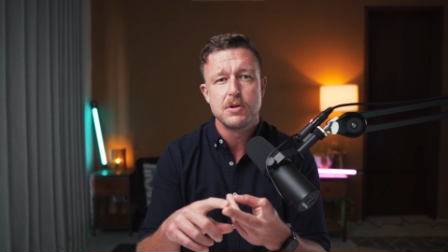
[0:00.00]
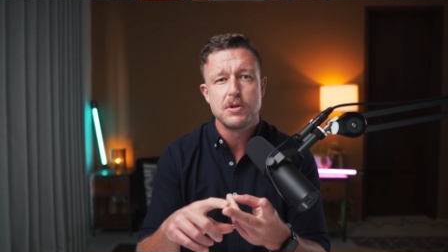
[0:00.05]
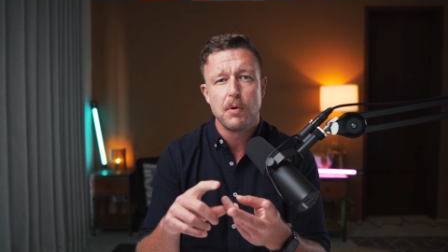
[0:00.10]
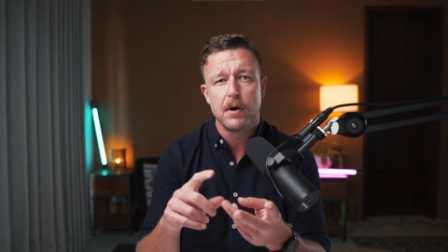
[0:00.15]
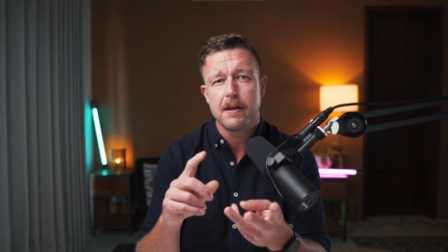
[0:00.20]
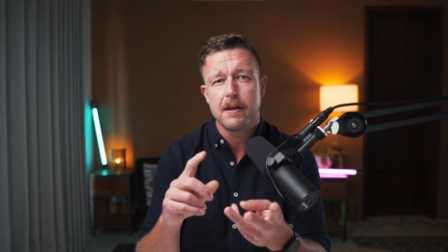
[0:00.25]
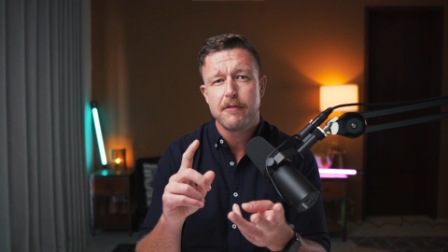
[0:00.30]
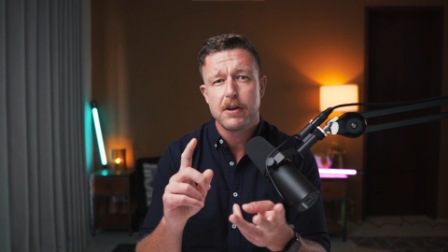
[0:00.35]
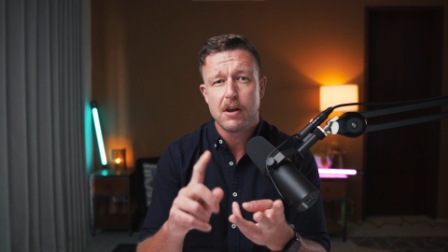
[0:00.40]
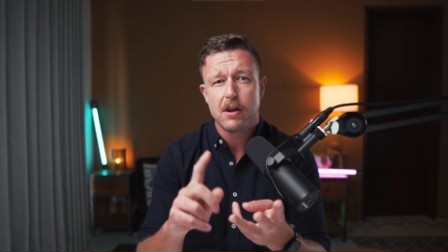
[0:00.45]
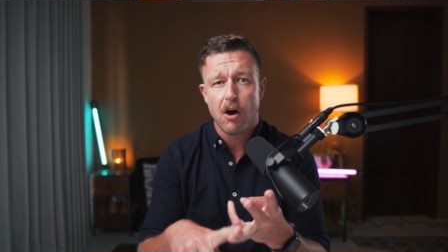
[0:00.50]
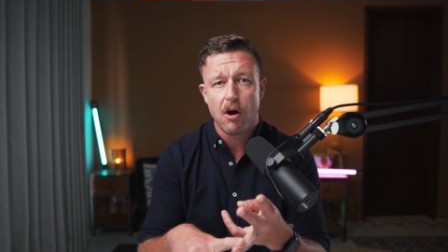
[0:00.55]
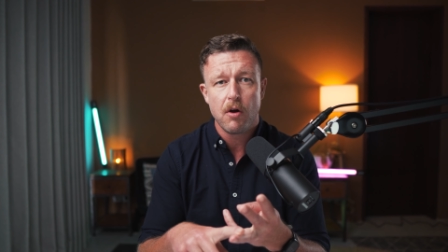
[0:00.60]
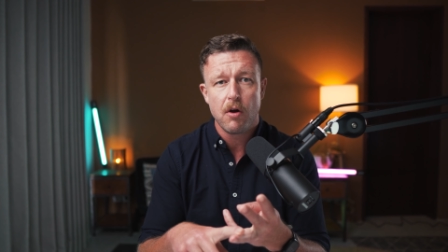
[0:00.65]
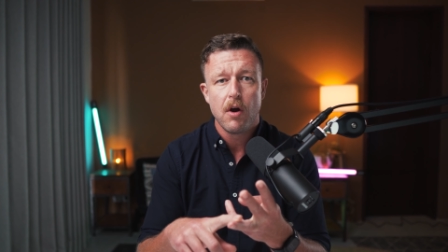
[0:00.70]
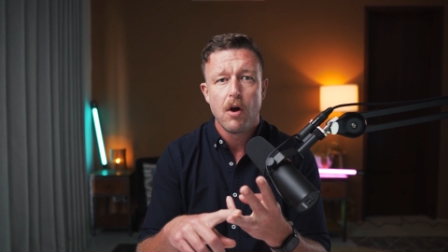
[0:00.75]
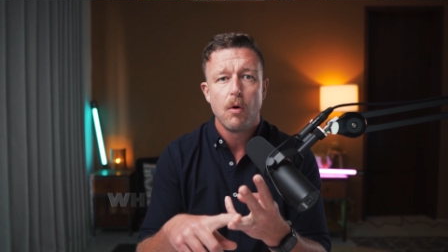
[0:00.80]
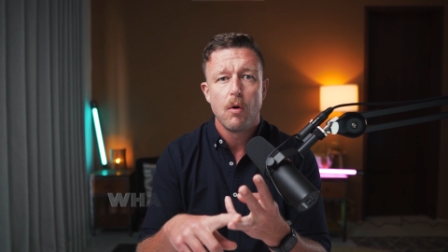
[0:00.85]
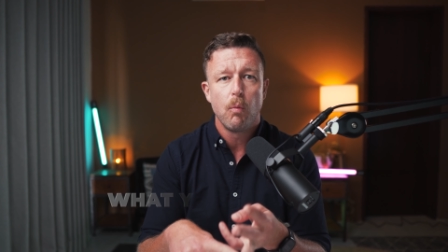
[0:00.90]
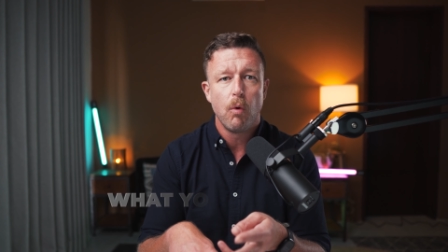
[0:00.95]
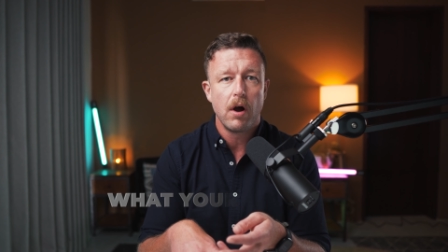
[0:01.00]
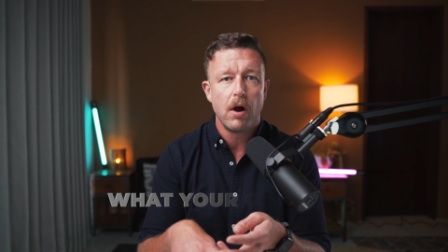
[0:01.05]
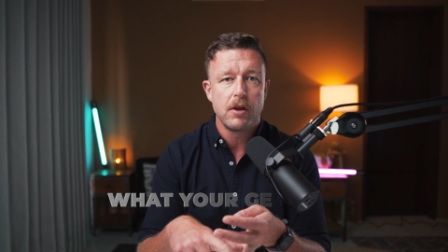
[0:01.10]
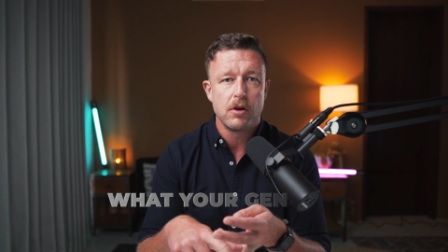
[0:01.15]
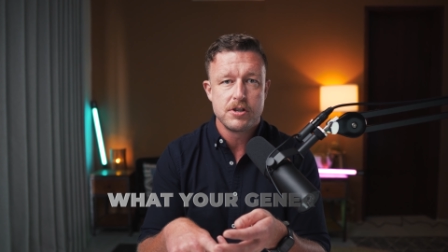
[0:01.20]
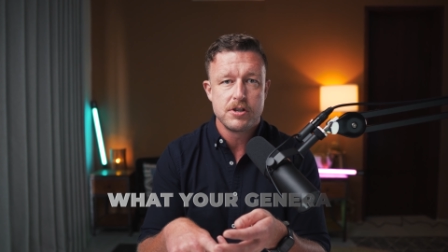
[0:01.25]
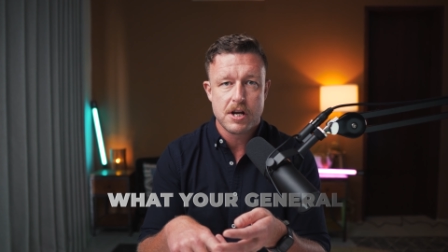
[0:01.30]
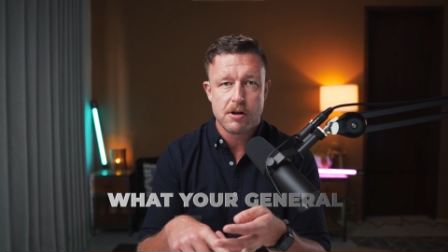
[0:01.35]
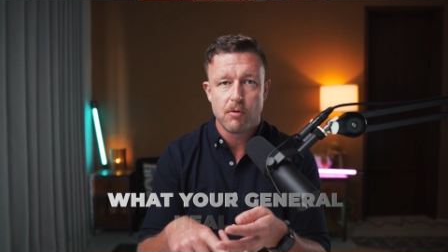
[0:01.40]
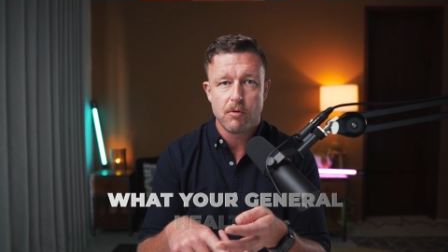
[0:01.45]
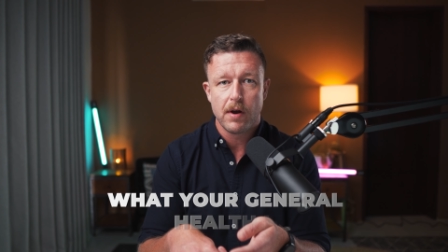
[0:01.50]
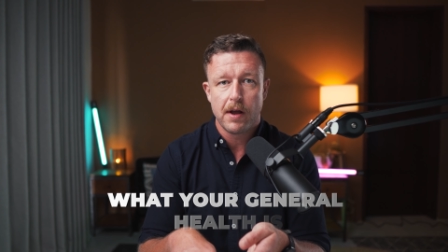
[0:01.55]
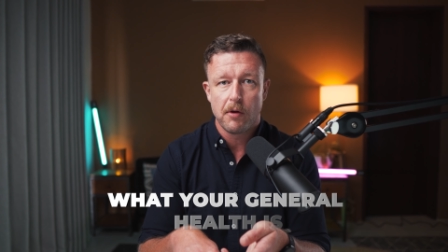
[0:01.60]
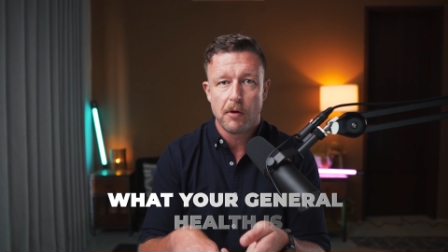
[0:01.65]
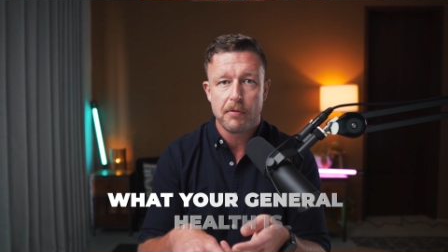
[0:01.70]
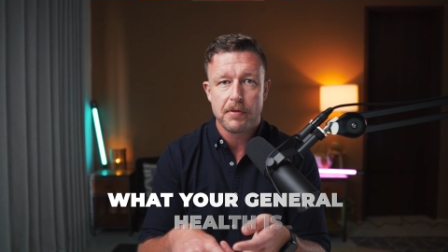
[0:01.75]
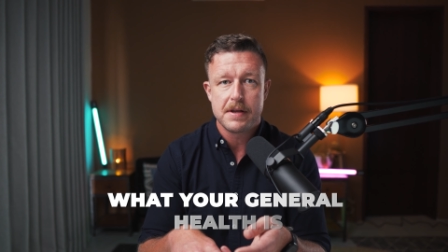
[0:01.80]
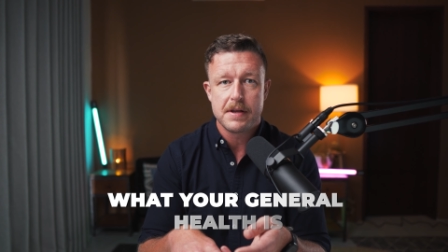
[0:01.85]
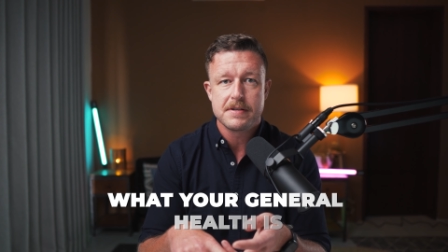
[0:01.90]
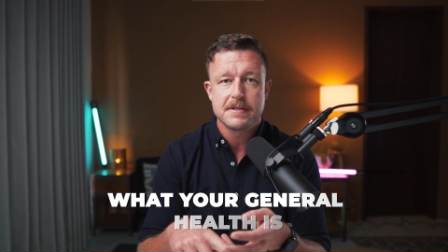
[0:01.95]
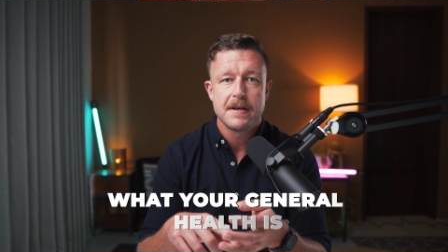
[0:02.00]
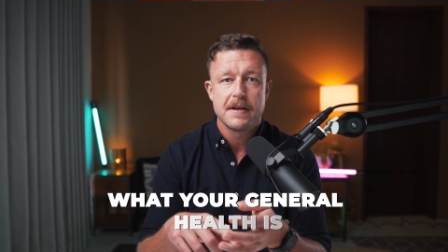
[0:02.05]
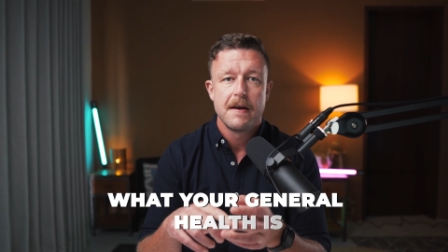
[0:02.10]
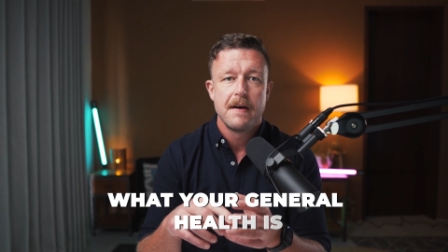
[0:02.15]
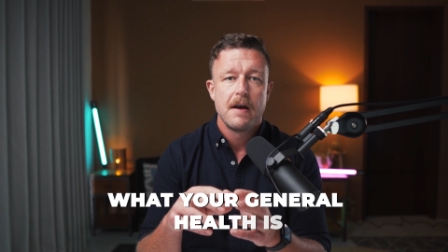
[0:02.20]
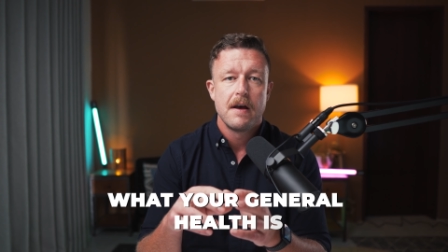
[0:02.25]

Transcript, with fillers: You won't even know what your general health is.